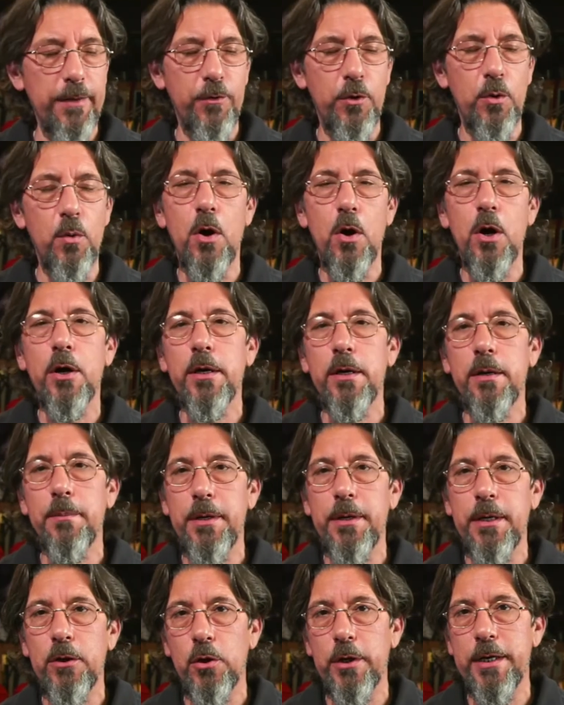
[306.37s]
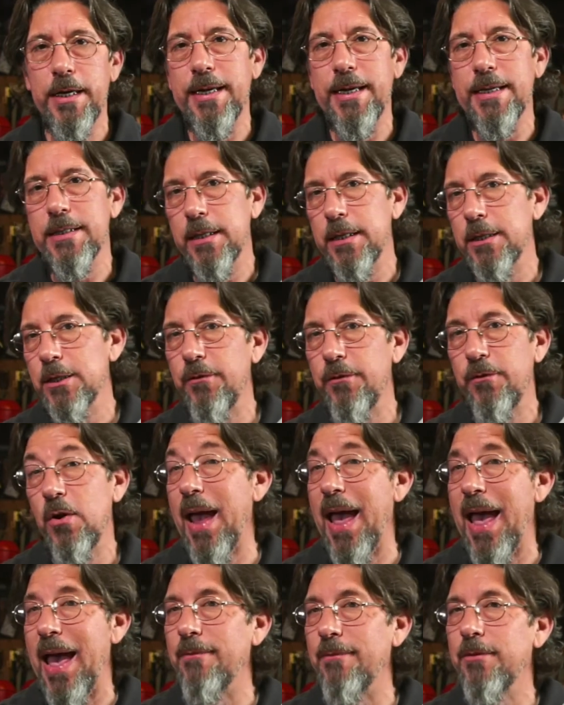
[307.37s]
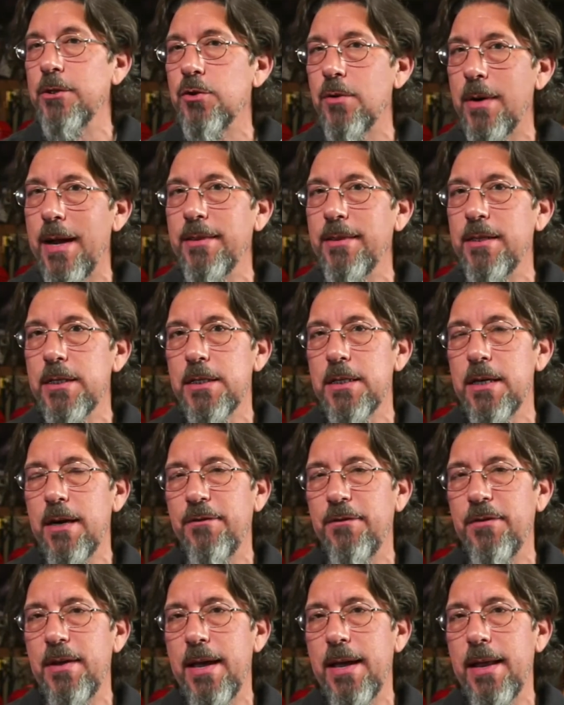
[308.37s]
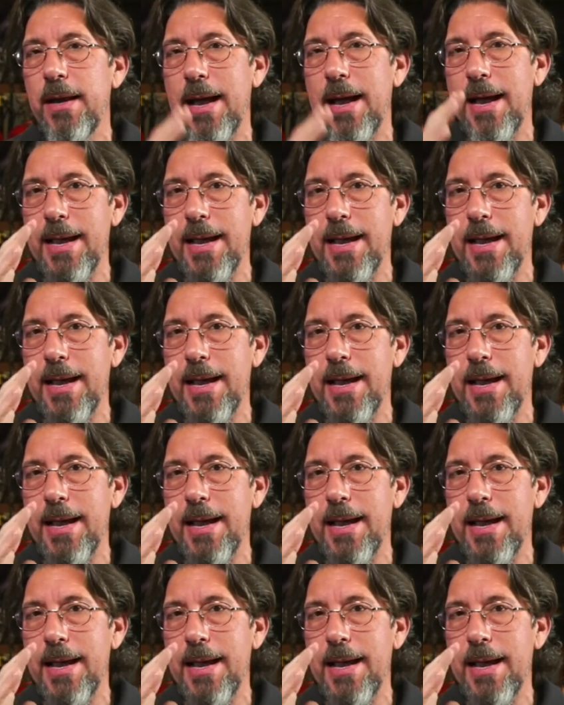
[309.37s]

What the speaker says: if you are going to be looking into this, if you haven't tried this stuff yet,